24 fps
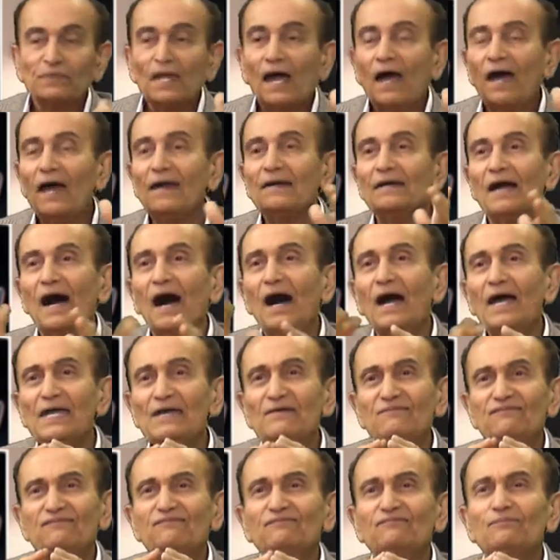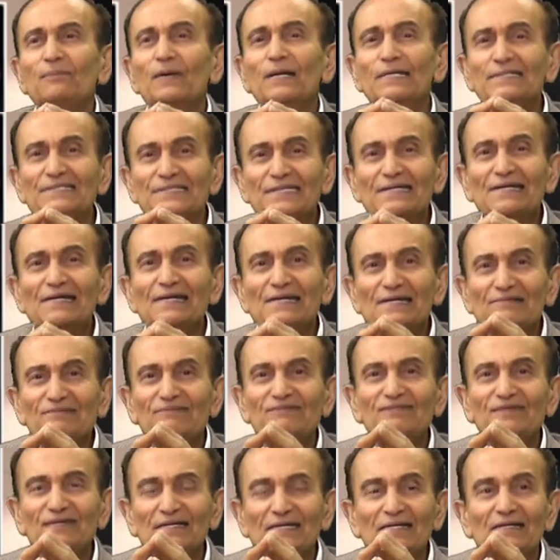And I personally
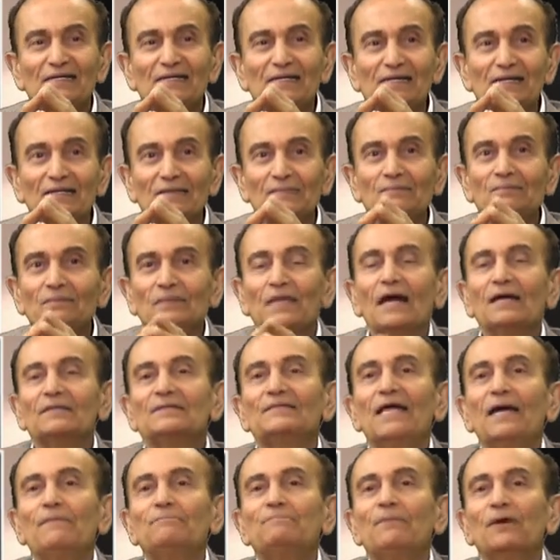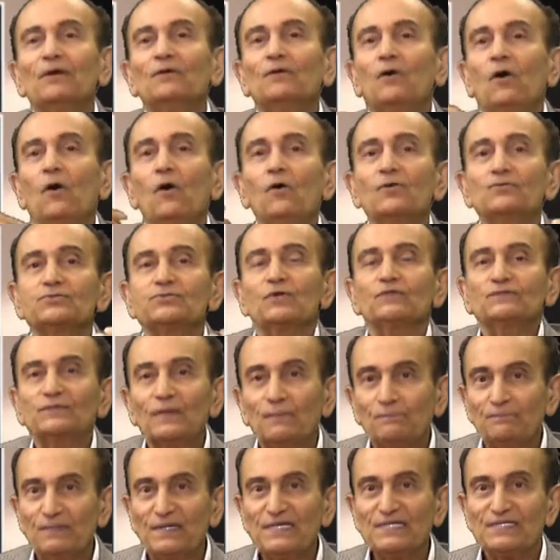feel that because of the
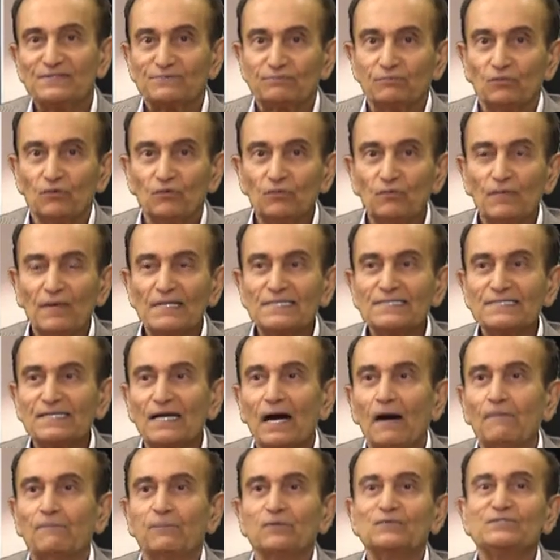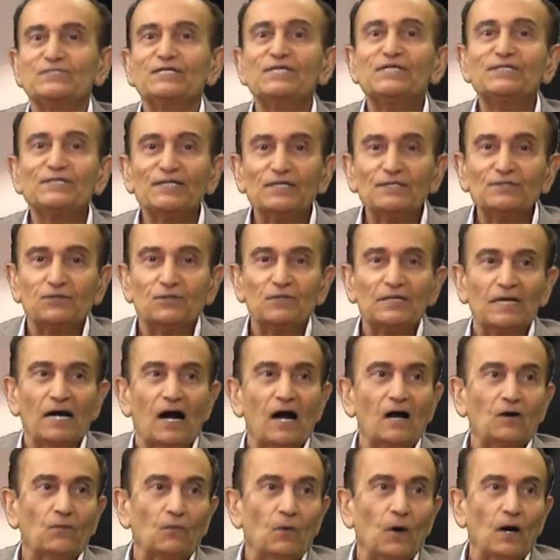peace movement's opposition to
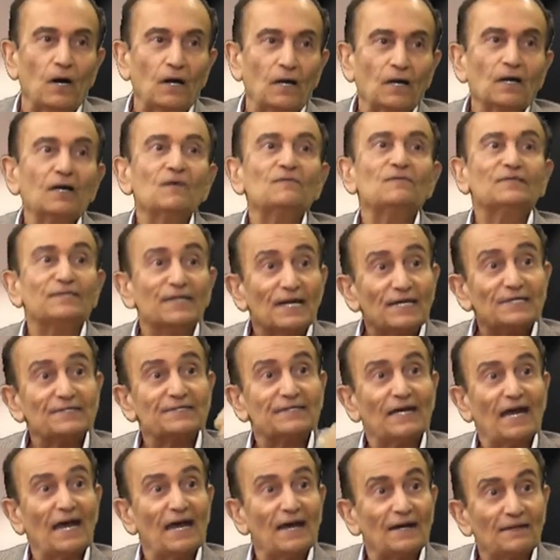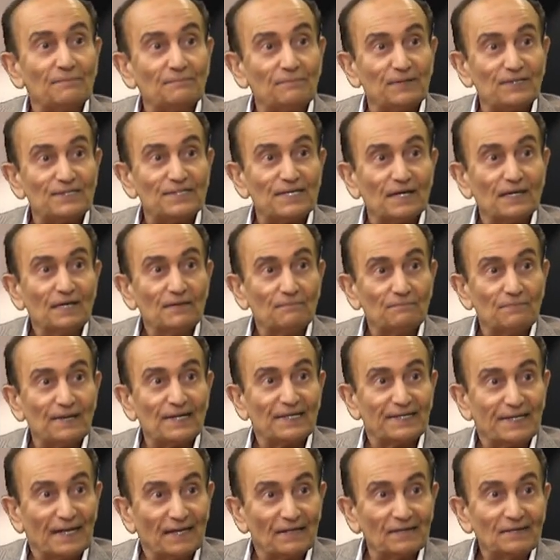Iraq war, we didn't have
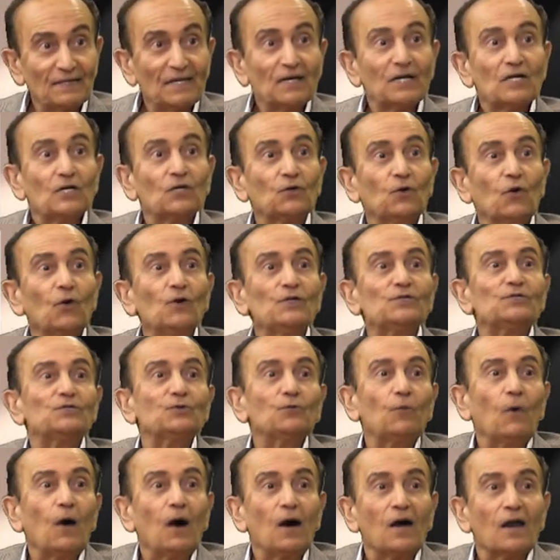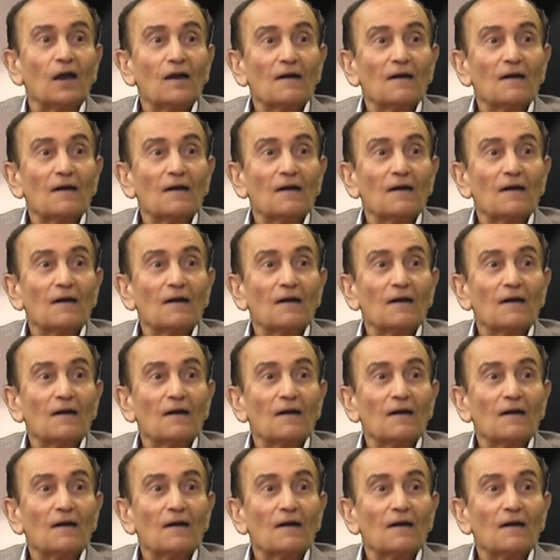Britain going to war